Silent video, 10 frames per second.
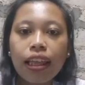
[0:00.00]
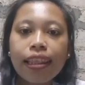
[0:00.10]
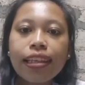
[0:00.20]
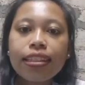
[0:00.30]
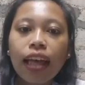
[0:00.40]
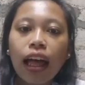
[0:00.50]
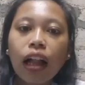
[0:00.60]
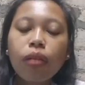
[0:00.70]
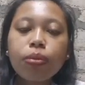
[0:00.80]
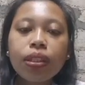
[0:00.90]
This
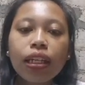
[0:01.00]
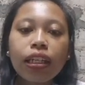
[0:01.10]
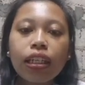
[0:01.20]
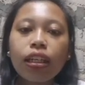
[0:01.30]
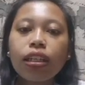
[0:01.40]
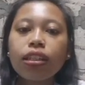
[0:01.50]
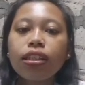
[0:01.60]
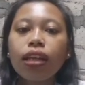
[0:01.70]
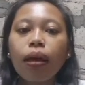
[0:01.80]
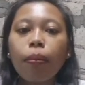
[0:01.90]
helps
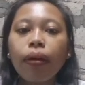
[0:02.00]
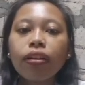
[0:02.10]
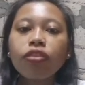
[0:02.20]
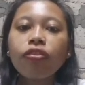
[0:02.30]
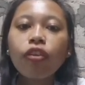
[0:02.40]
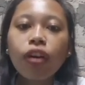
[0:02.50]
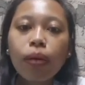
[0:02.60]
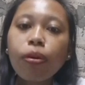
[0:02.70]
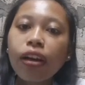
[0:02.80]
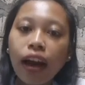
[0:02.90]
learners build
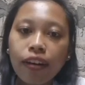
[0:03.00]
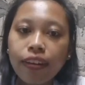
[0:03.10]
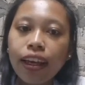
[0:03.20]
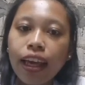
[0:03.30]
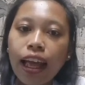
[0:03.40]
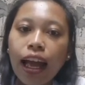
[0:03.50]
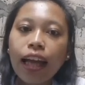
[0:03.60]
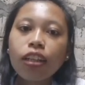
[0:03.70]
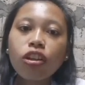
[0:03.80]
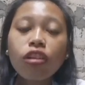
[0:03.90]
vocabulary
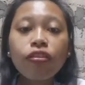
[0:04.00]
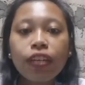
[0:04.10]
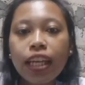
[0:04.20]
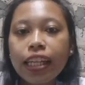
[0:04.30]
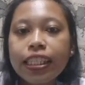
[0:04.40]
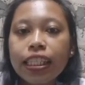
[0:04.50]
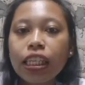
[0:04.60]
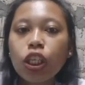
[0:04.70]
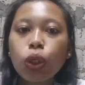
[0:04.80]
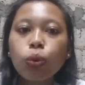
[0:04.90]
and confidence
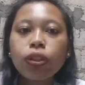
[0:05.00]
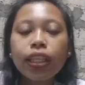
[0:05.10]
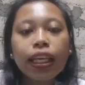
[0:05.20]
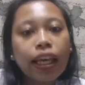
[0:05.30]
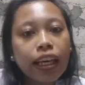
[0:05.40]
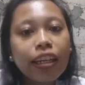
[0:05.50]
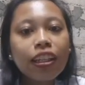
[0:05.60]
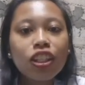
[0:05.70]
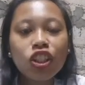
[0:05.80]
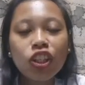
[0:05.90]
in using
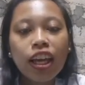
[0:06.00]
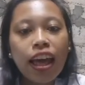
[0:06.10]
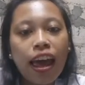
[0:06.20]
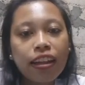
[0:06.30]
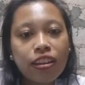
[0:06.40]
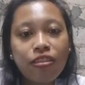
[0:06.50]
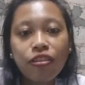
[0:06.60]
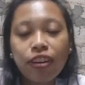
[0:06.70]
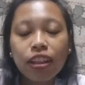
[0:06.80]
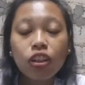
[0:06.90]
English in
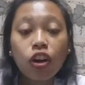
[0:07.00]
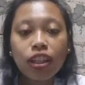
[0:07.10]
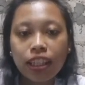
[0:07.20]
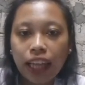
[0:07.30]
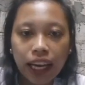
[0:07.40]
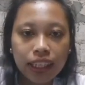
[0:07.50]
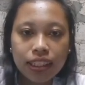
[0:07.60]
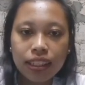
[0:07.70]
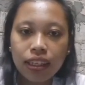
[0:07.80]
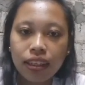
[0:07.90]
different
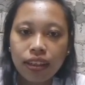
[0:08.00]
contexts.